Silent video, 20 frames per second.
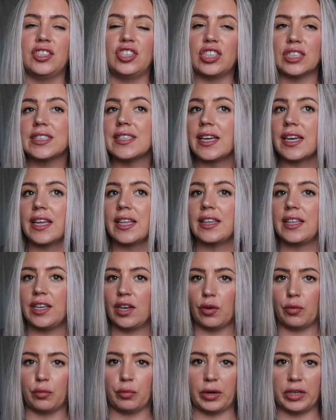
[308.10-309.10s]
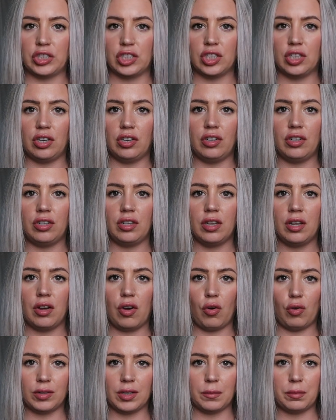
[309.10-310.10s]
Just like the original
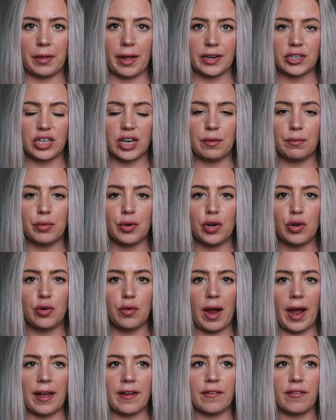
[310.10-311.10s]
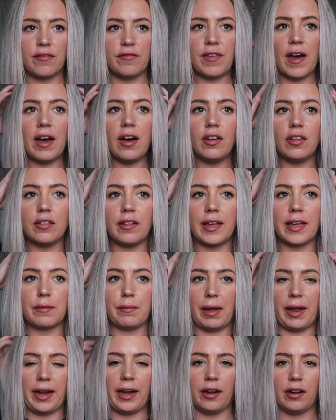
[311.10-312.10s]
Olaplex shampoo, I felt like
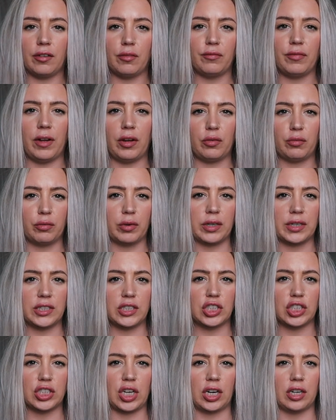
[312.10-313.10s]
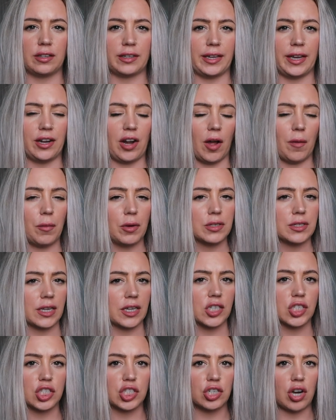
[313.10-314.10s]
my hair felt really snarly and almost
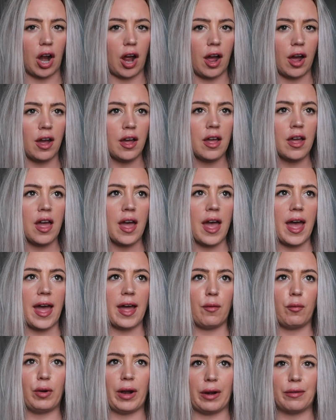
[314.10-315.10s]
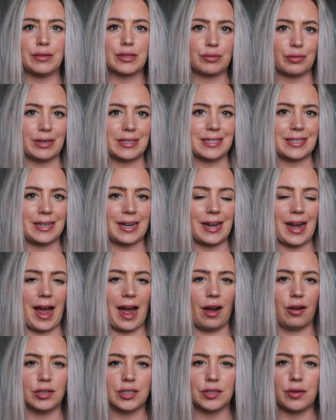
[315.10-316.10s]
like straw when I was rinsing it
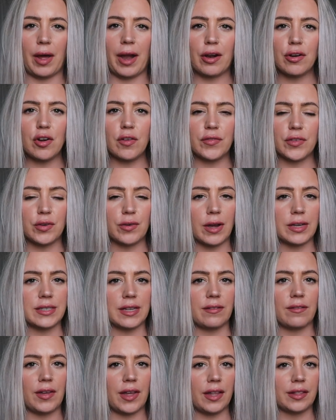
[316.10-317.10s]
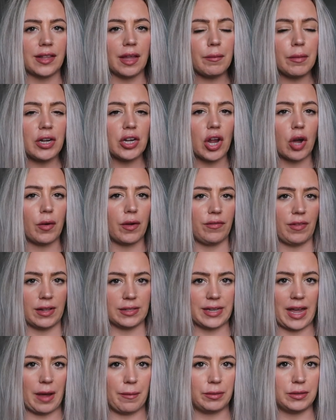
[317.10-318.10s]
out. So I don't know if you guys, let me know if
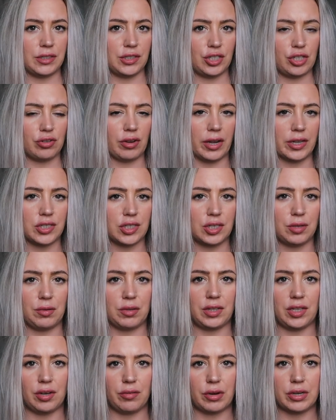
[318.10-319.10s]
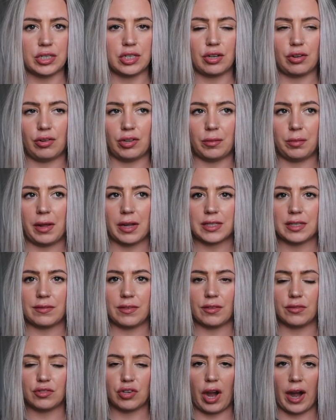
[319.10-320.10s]
that's happened to you guys too with the original Olaplex,
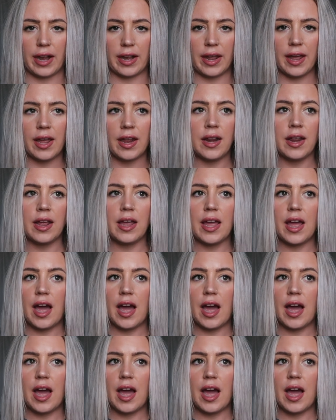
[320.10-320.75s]
if you've tried it,